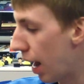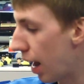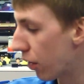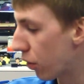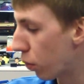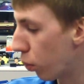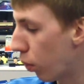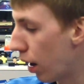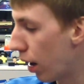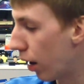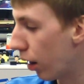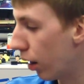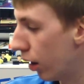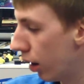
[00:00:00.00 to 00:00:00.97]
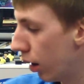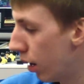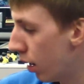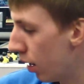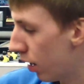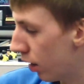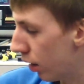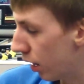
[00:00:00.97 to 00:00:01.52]
as well.
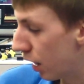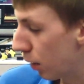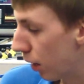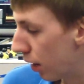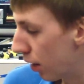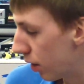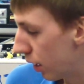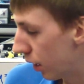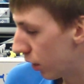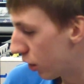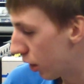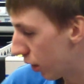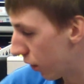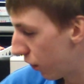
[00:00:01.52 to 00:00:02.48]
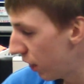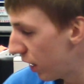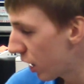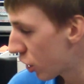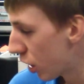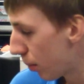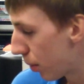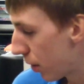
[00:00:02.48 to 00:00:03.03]
Anyway, let's see, let's just
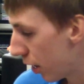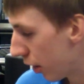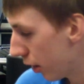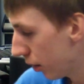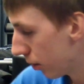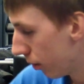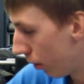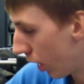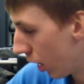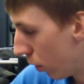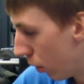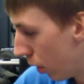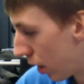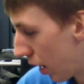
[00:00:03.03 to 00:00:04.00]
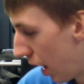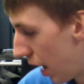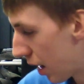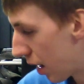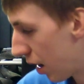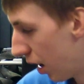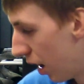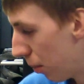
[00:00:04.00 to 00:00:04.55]
finish up here with
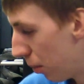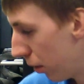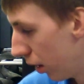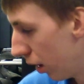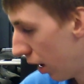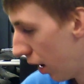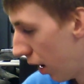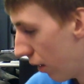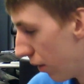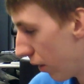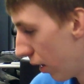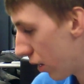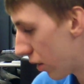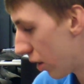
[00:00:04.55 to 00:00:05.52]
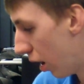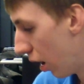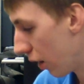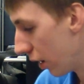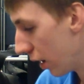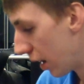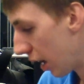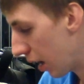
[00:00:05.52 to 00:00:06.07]
a couple of
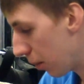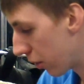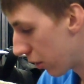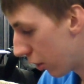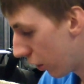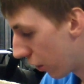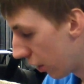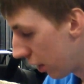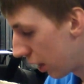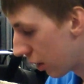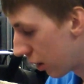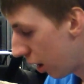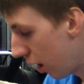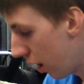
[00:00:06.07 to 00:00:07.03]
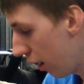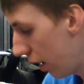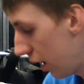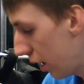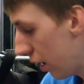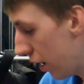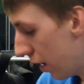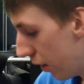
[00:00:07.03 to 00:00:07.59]
Atari games. So for the
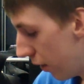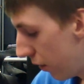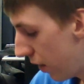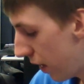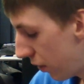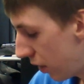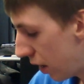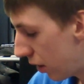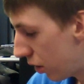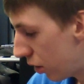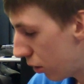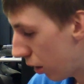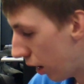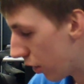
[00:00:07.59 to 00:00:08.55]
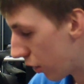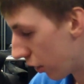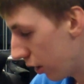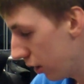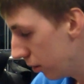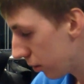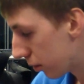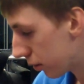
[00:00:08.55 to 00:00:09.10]
Atari
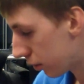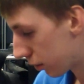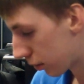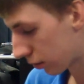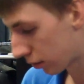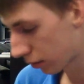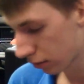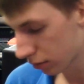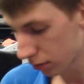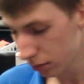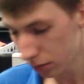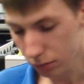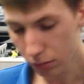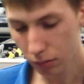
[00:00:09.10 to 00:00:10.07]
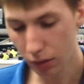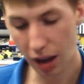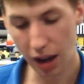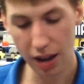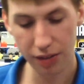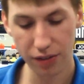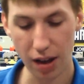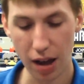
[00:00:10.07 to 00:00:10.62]
5200,
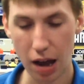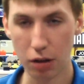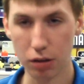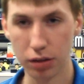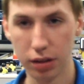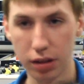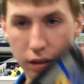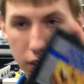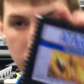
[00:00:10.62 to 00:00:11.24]
I found